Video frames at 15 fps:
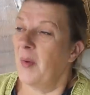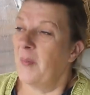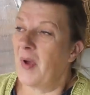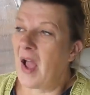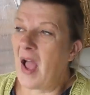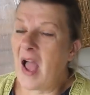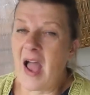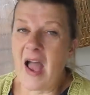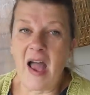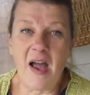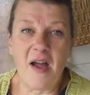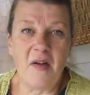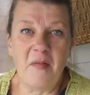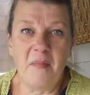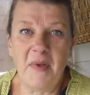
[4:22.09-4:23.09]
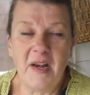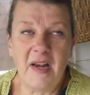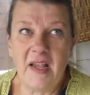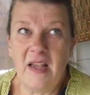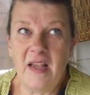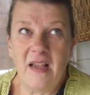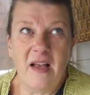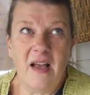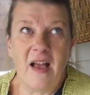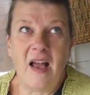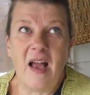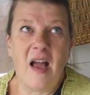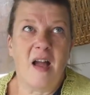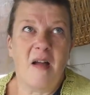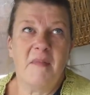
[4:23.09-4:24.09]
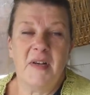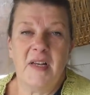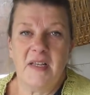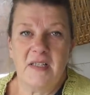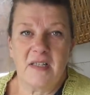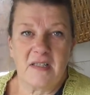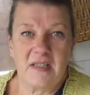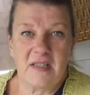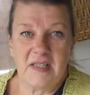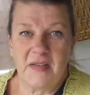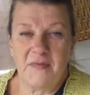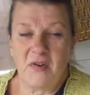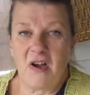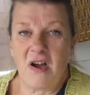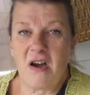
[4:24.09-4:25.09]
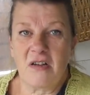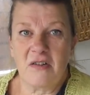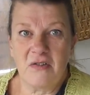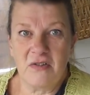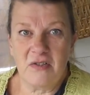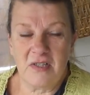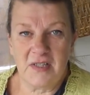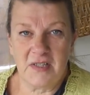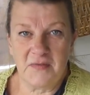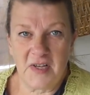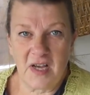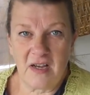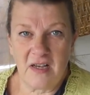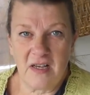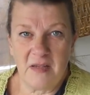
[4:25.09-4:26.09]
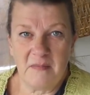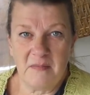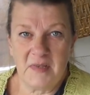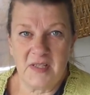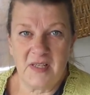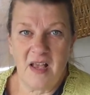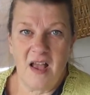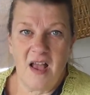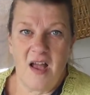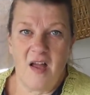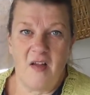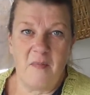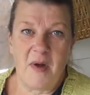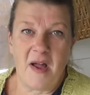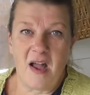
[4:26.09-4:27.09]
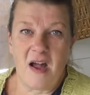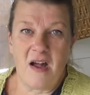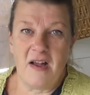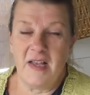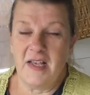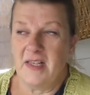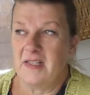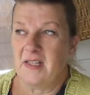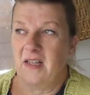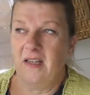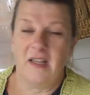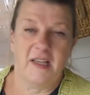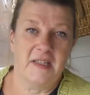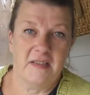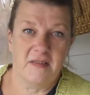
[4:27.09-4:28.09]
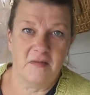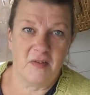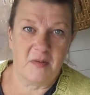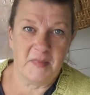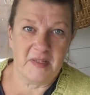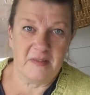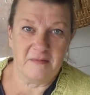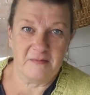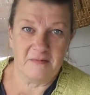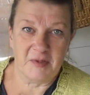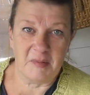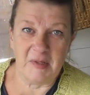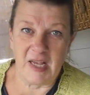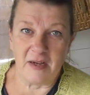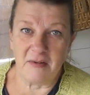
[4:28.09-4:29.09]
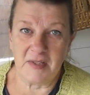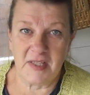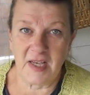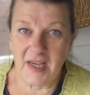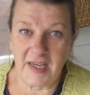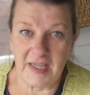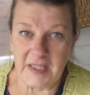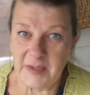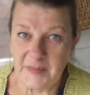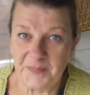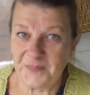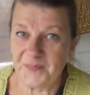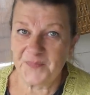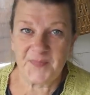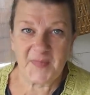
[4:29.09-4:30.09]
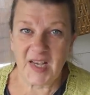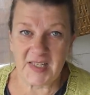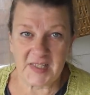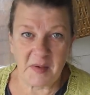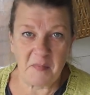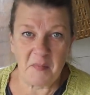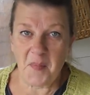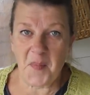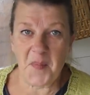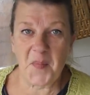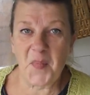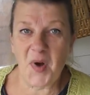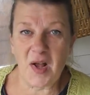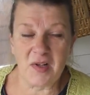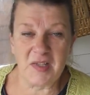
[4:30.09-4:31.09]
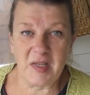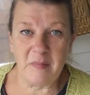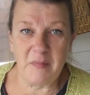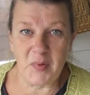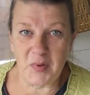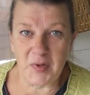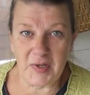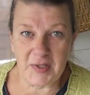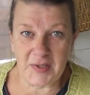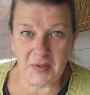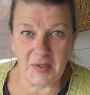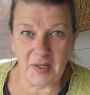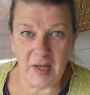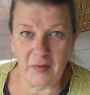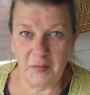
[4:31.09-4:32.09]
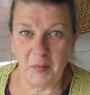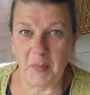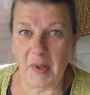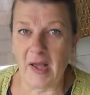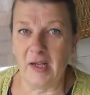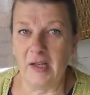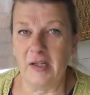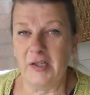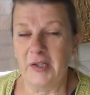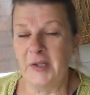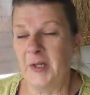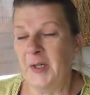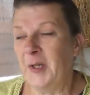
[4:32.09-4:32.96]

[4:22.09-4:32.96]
But how many dozens, if not hundreds of times, have my eyes alighted from it from the outside as I'm browsing books on the left bank,